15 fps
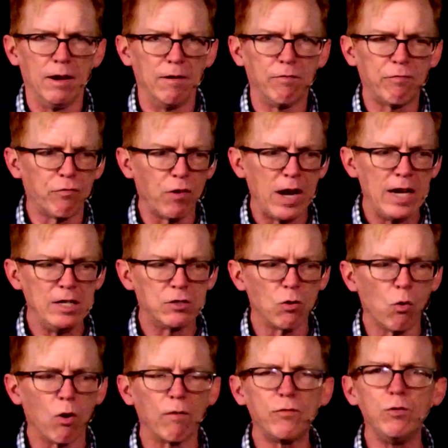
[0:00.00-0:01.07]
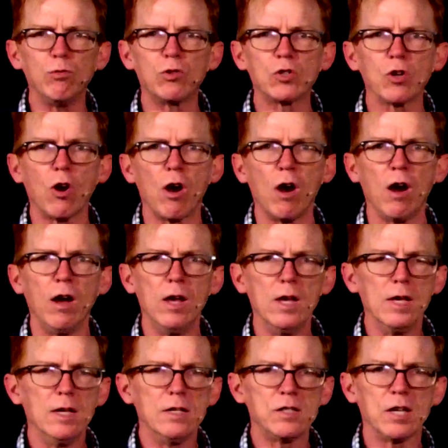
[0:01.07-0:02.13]
phrase, or if you saw
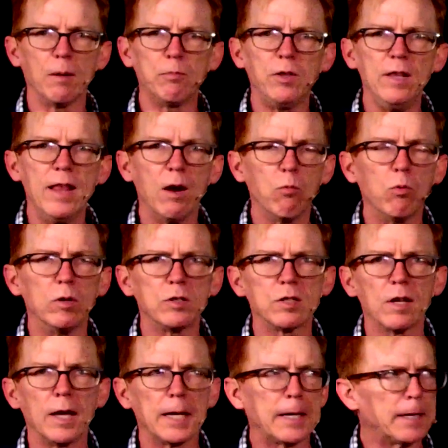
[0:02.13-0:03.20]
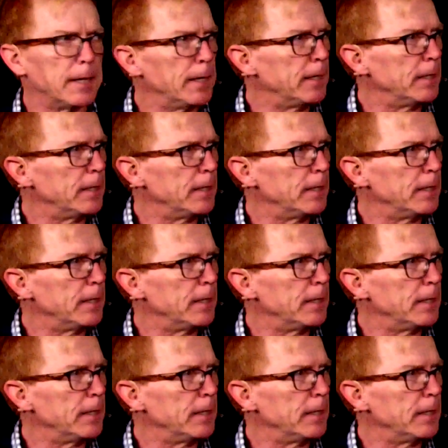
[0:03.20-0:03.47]
something that was like